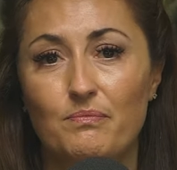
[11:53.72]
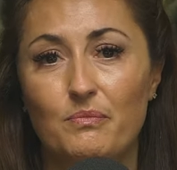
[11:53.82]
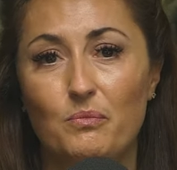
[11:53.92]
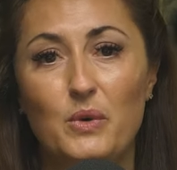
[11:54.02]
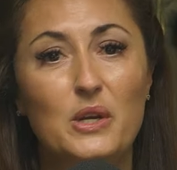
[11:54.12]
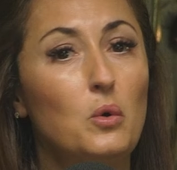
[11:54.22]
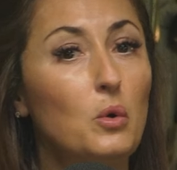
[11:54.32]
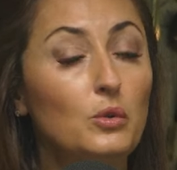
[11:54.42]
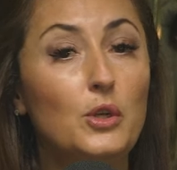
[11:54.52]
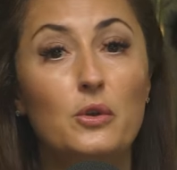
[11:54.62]
We
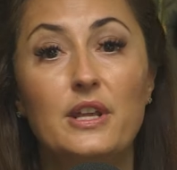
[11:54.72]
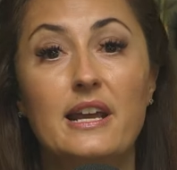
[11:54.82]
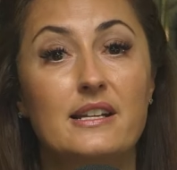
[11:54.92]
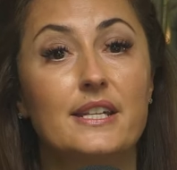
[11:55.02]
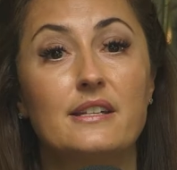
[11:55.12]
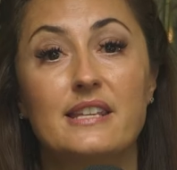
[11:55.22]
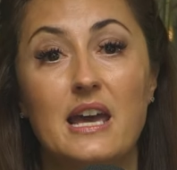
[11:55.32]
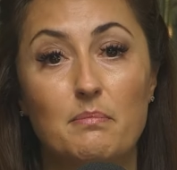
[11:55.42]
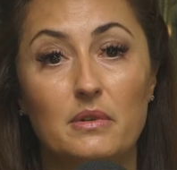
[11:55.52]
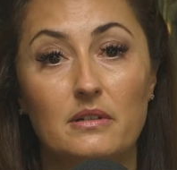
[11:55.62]
all know that accidents
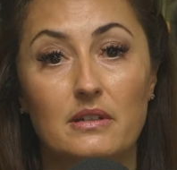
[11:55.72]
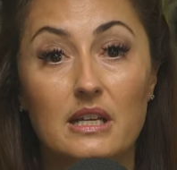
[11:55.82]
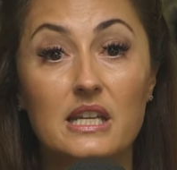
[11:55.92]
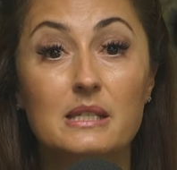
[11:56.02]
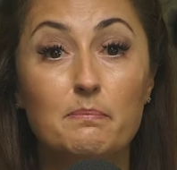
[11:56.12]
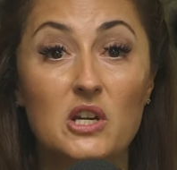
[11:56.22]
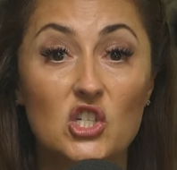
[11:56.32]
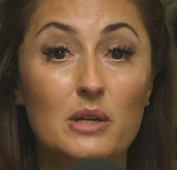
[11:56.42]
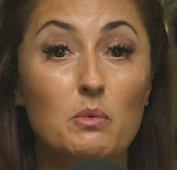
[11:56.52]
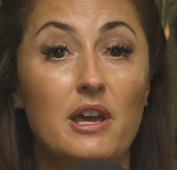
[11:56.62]
happen,
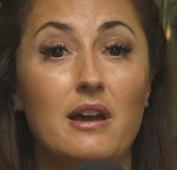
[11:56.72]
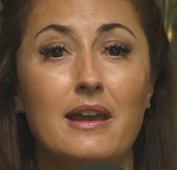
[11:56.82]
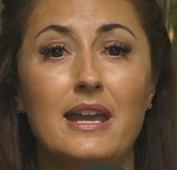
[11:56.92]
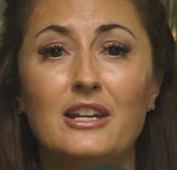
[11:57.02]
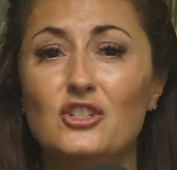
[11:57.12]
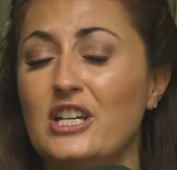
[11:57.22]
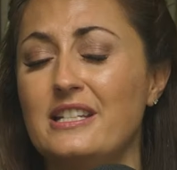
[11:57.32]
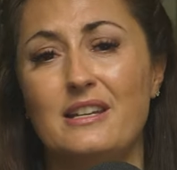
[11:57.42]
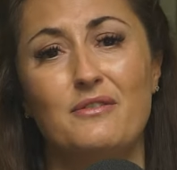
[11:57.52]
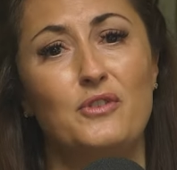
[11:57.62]
especially with our
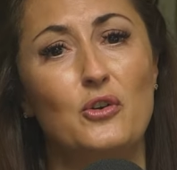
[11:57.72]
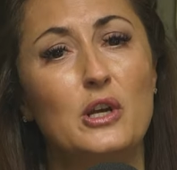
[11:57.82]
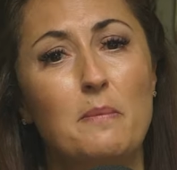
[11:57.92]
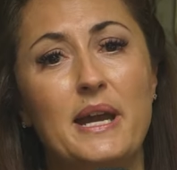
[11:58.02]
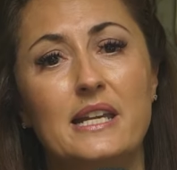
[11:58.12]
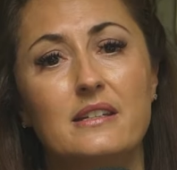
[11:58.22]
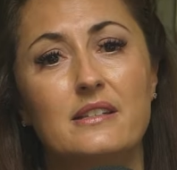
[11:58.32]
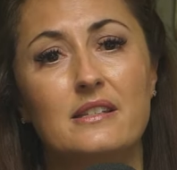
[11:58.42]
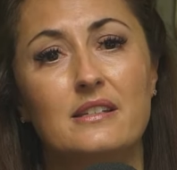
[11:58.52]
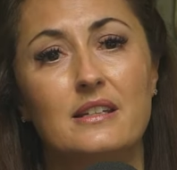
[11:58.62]
energetic furry companions.